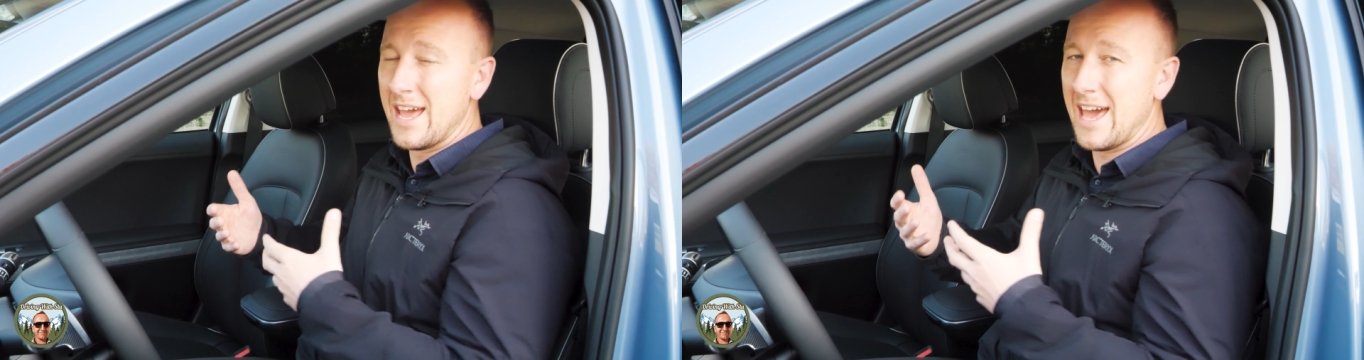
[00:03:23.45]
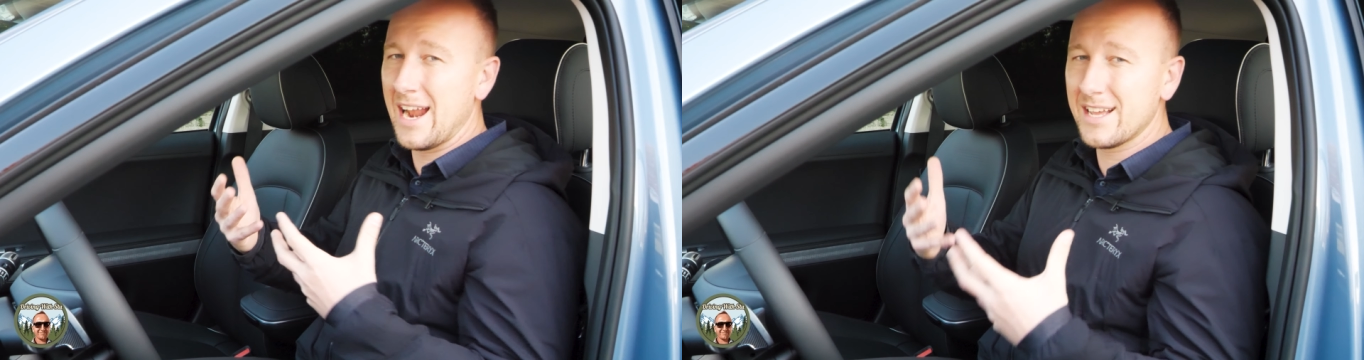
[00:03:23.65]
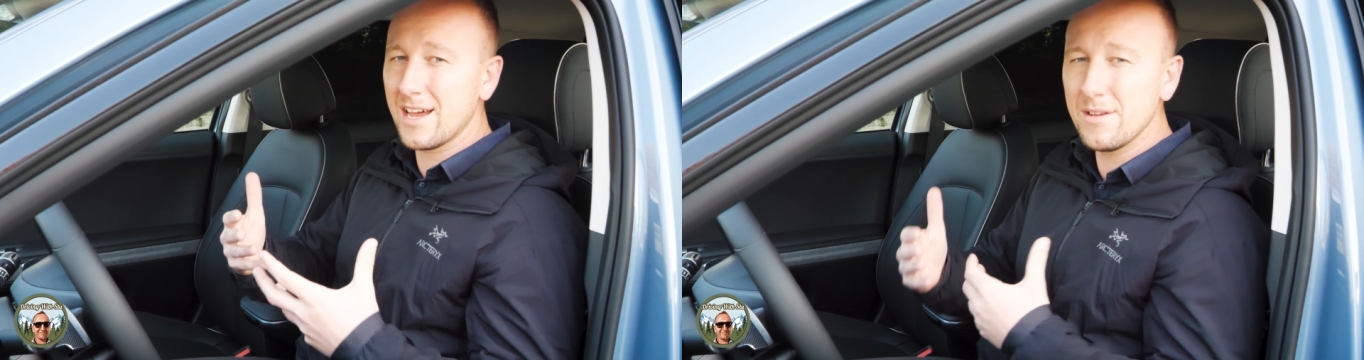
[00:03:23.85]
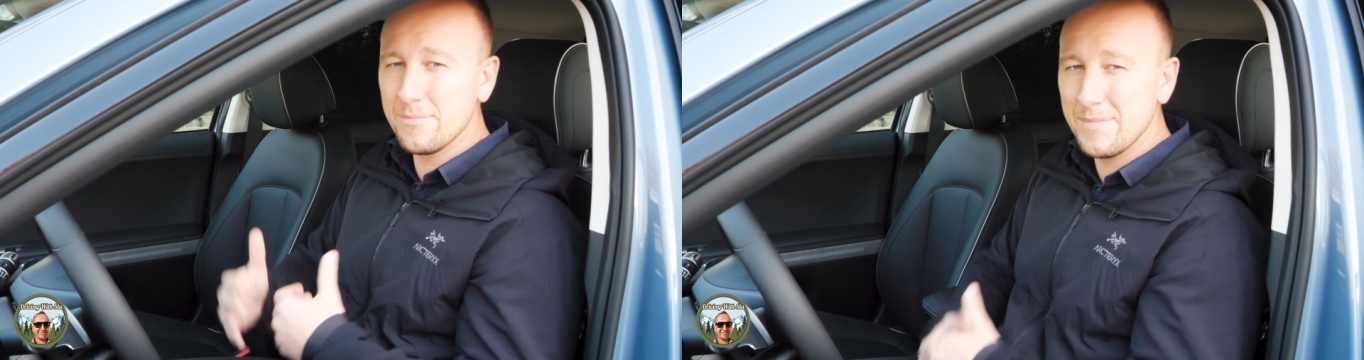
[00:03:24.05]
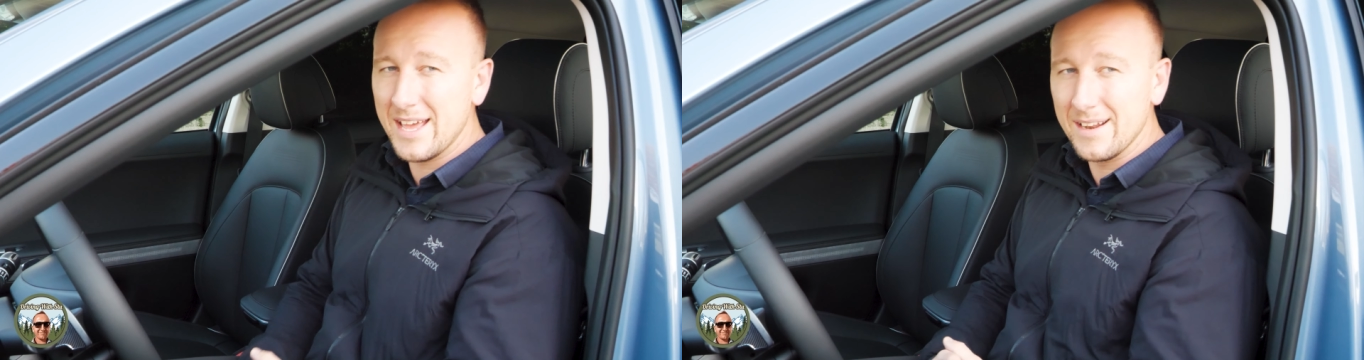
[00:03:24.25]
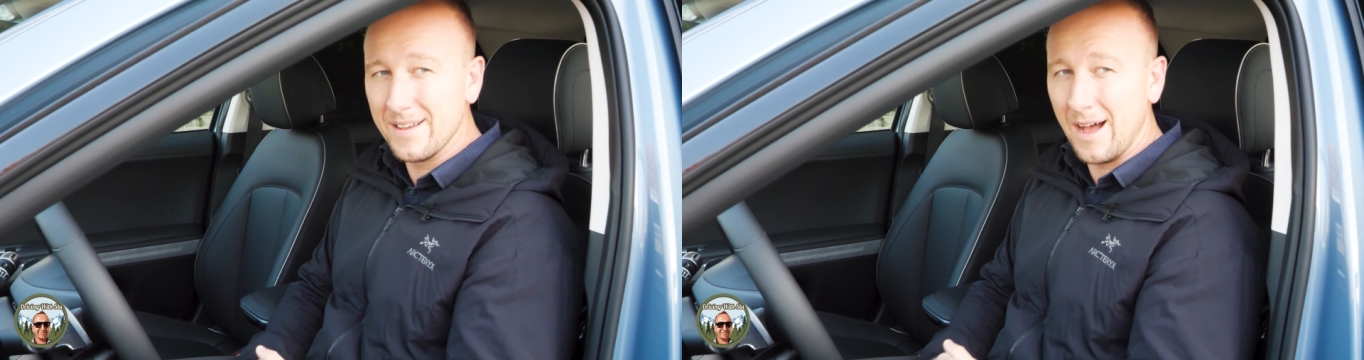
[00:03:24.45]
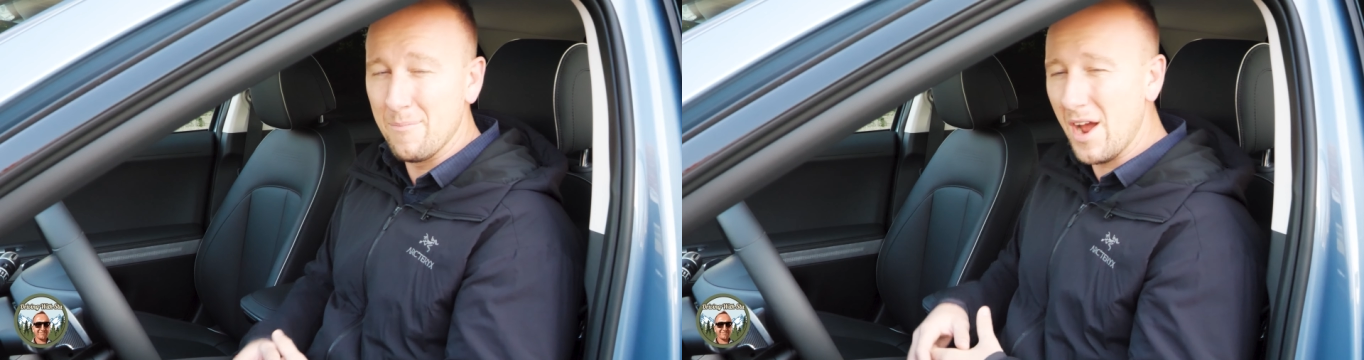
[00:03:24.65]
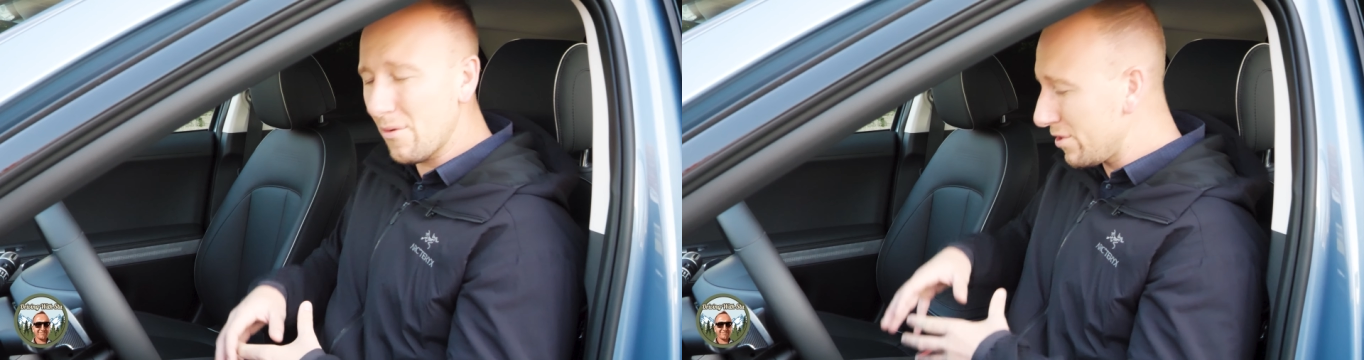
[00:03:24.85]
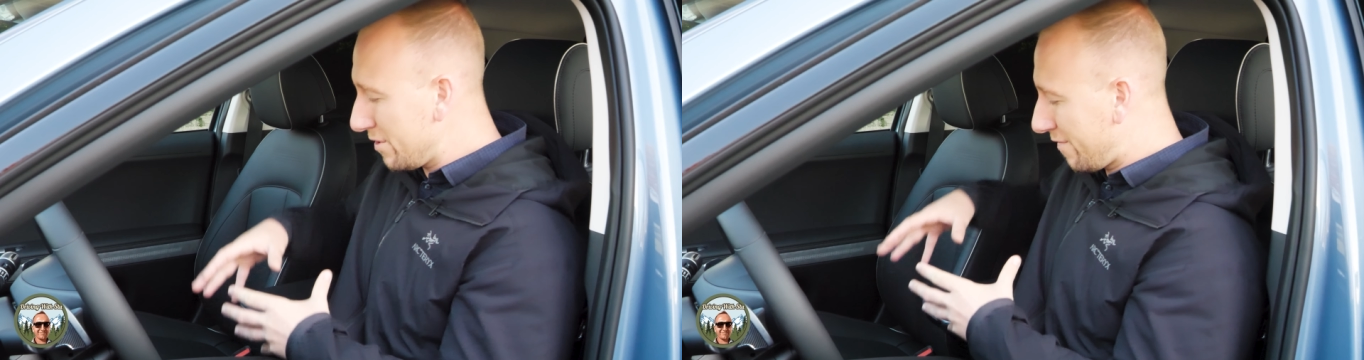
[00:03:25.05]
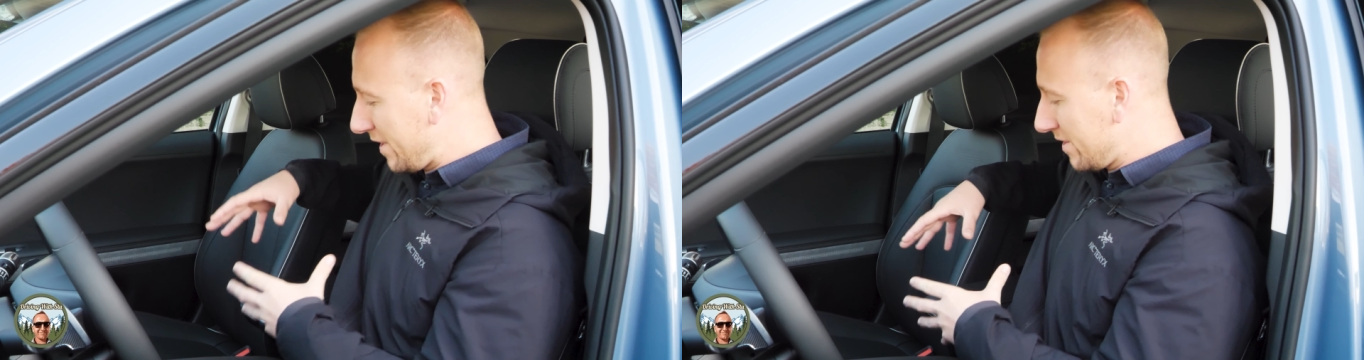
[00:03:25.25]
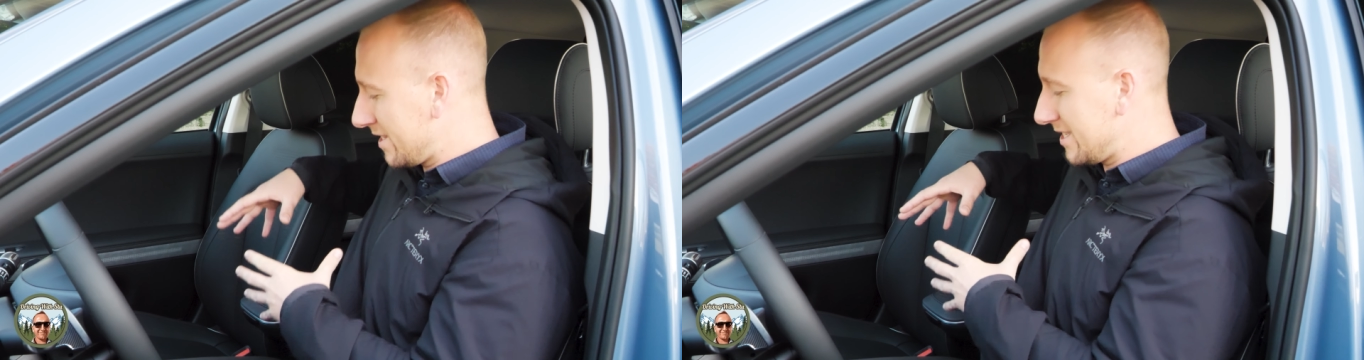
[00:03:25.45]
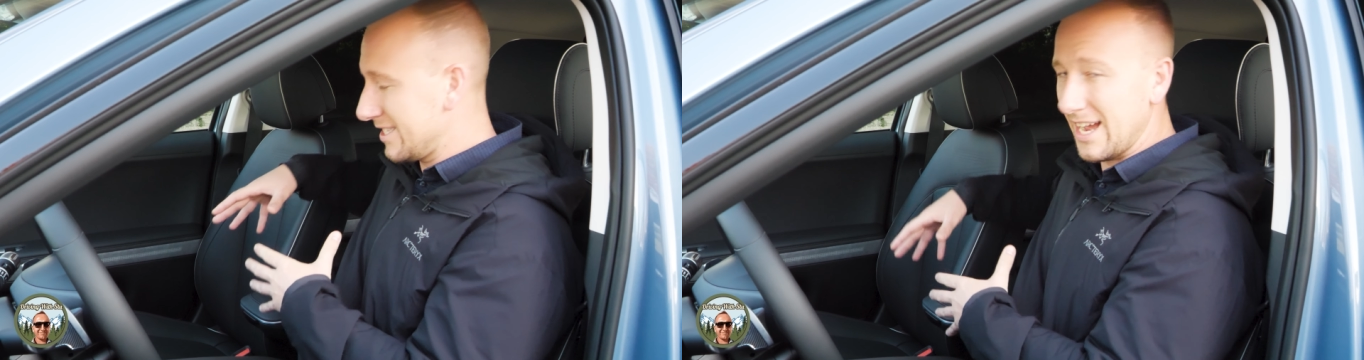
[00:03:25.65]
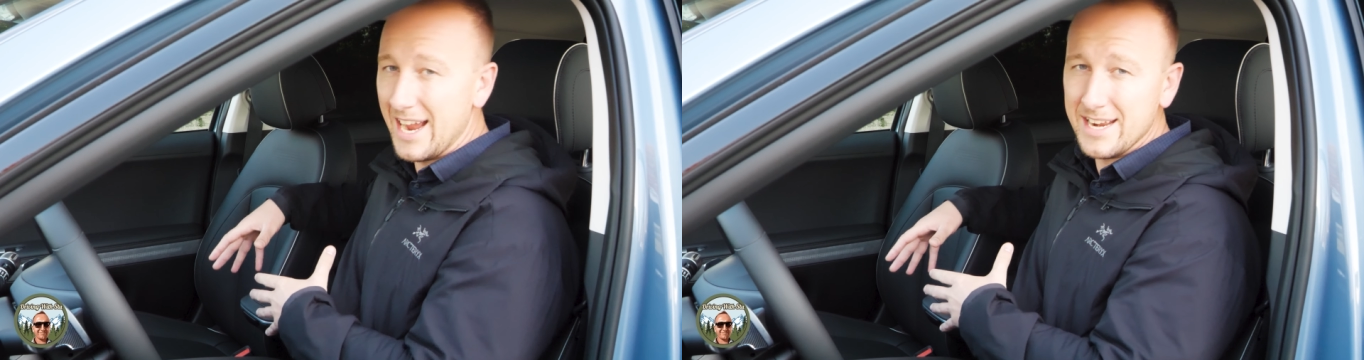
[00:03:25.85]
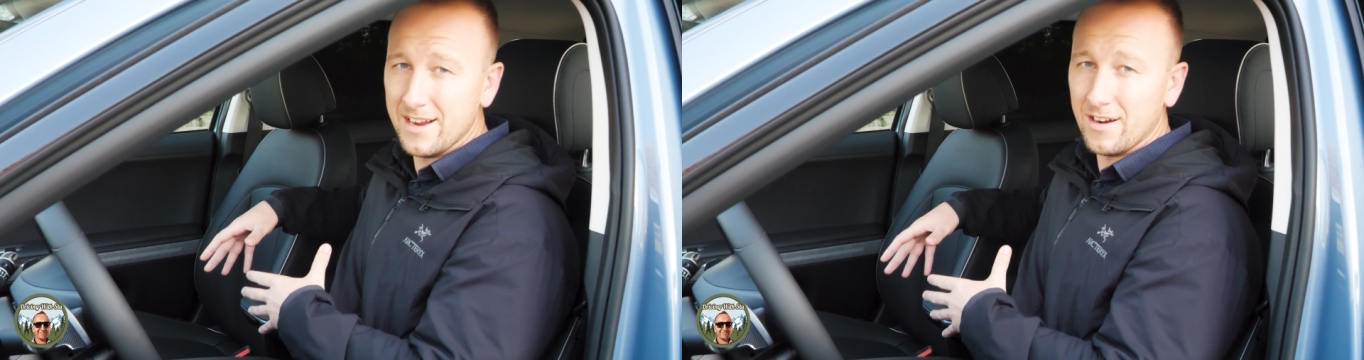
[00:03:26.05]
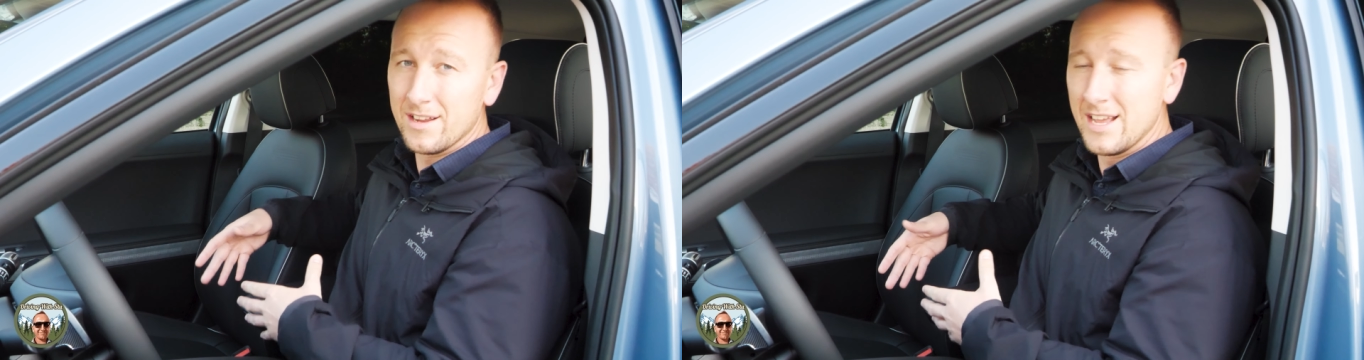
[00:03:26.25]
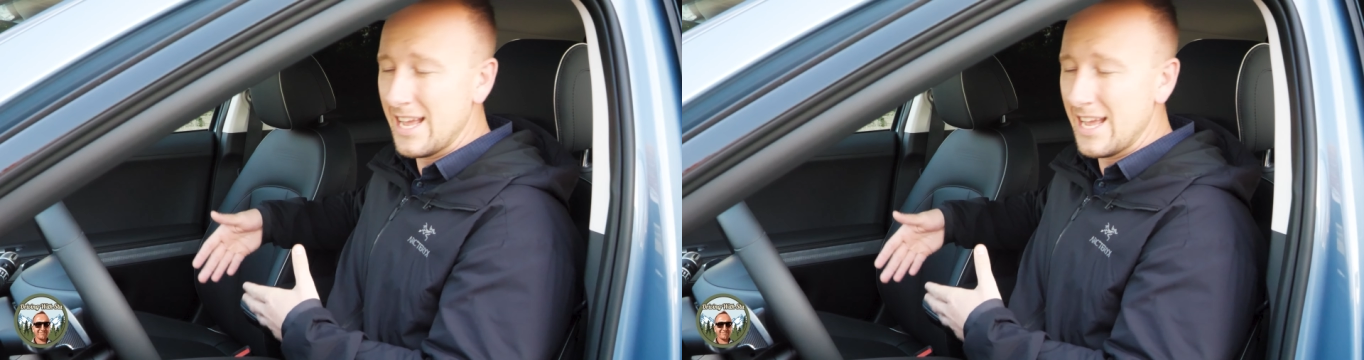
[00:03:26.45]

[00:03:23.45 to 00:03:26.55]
And I gotta admit, I'm not really feeling the design here.